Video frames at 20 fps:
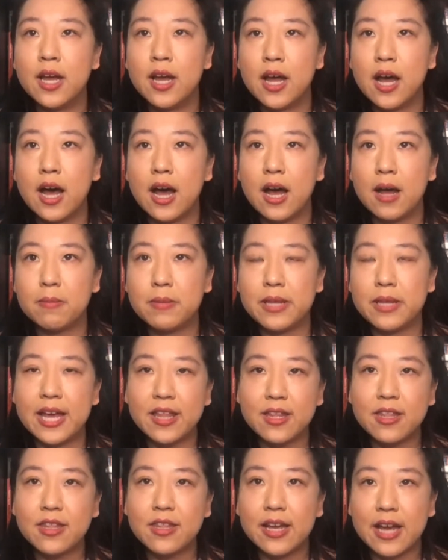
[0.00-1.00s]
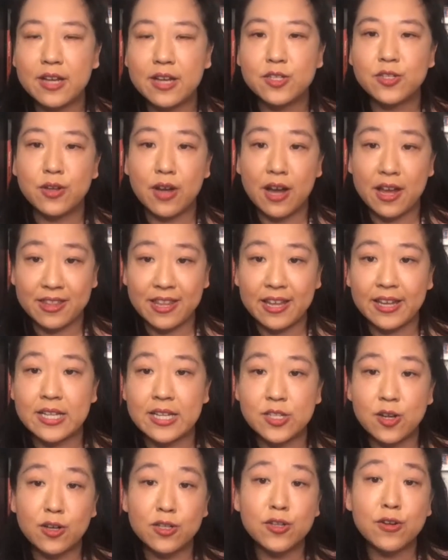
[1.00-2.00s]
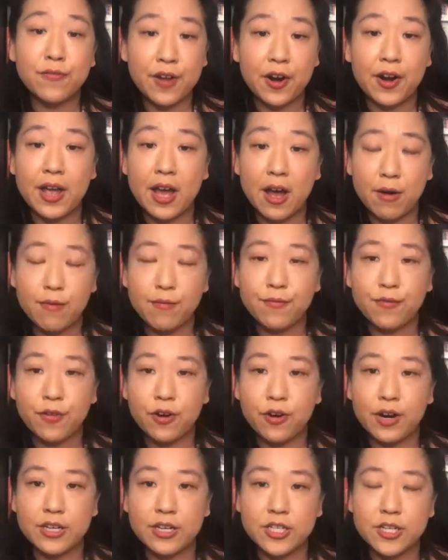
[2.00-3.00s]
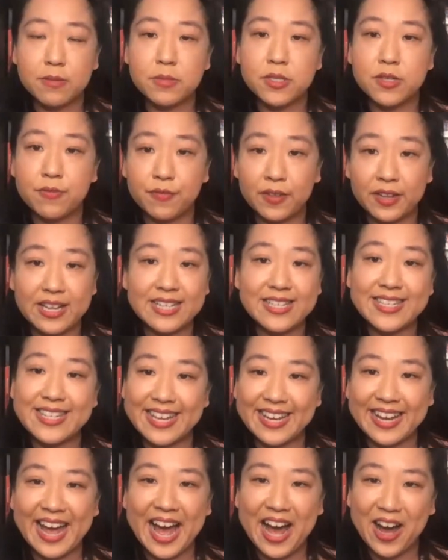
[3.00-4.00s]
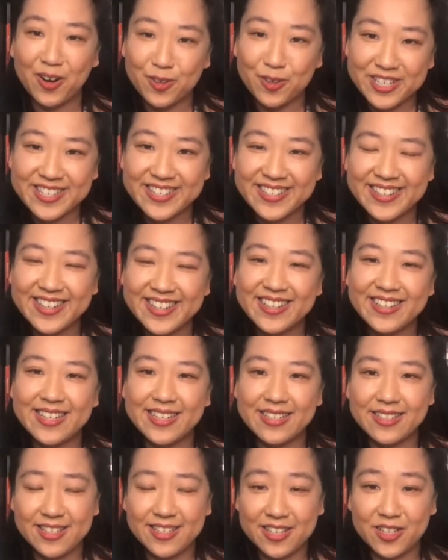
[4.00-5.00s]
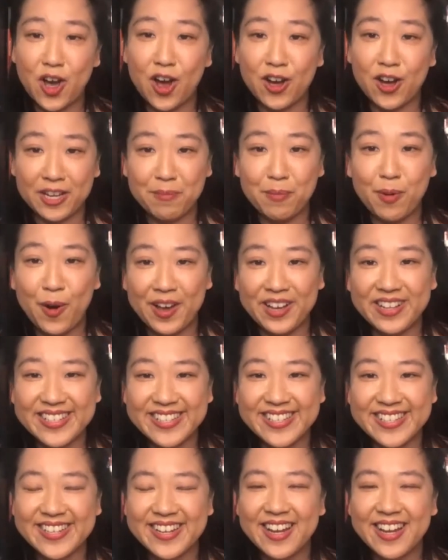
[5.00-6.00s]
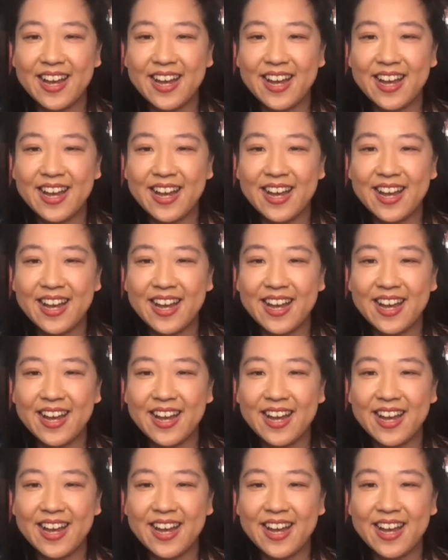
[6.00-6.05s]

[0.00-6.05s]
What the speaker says: The other thing I think it's also very helpful in terms of listing out the talking points.